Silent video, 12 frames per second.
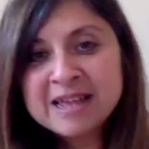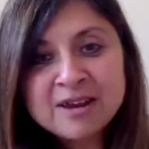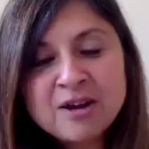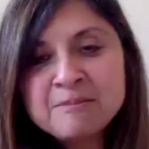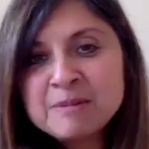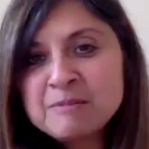You
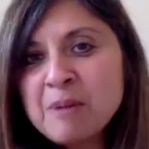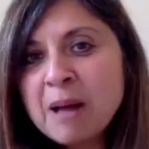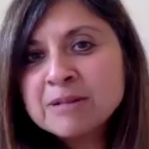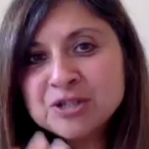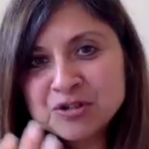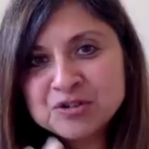know, I mean,
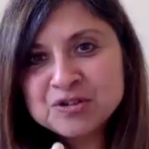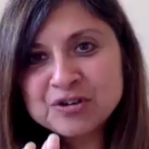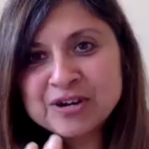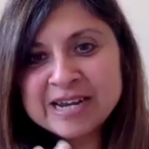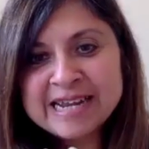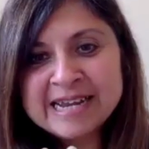publishers
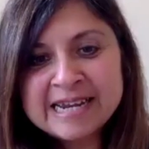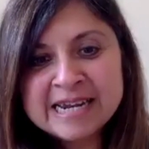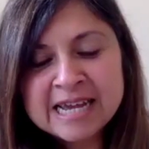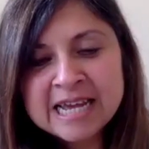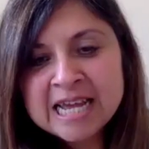are in